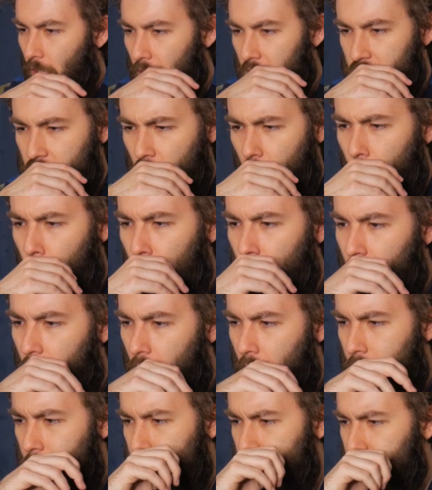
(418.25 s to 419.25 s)
So
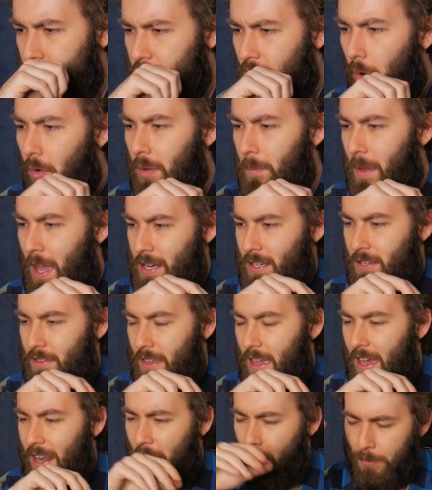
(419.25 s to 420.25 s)
just going back to
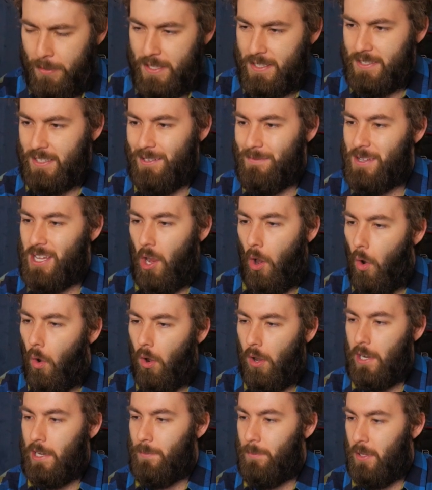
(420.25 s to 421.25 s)
that, I don't think it's going to be
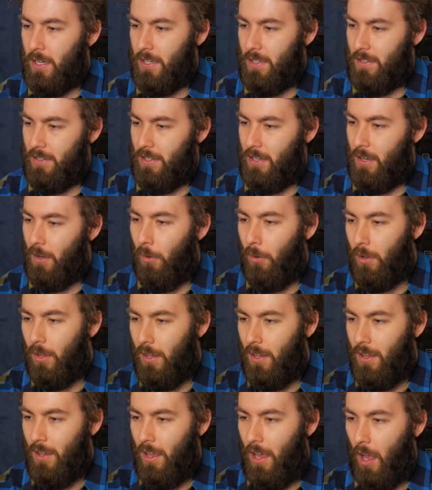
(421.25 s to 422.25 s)
hard, but it, you know,
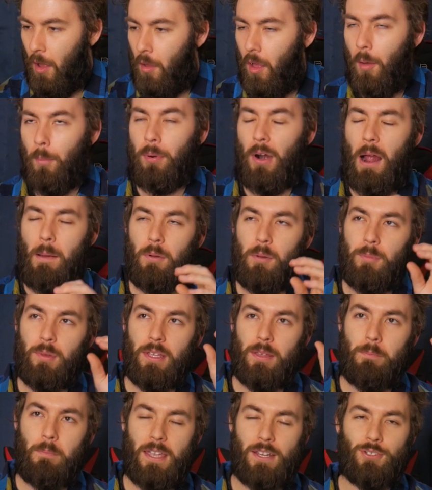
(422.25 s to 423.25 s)
I'll
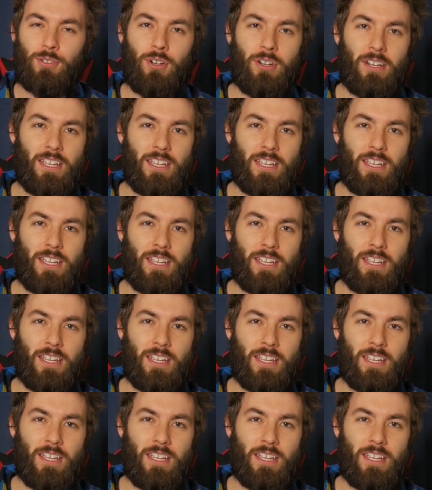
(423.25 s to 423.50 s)
probably make sure